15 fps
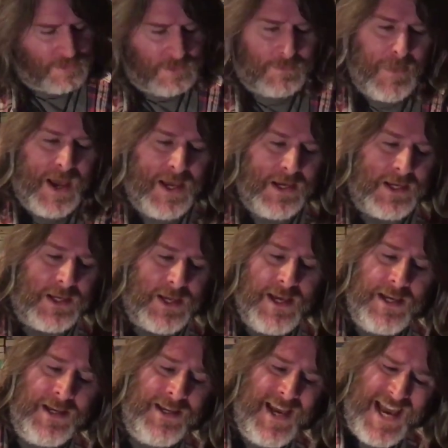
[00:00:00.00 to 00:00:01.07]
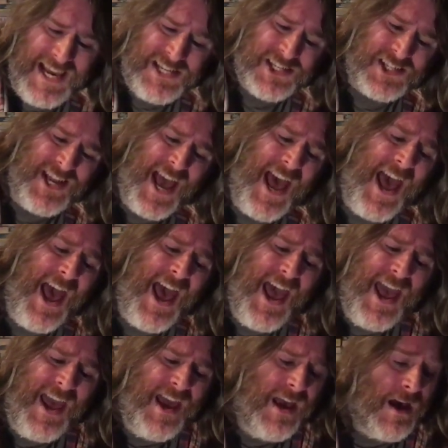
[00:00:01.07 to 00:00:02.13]
making each
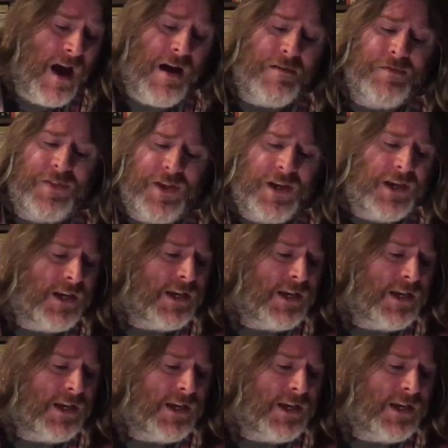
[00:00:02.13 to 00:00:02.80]
day of the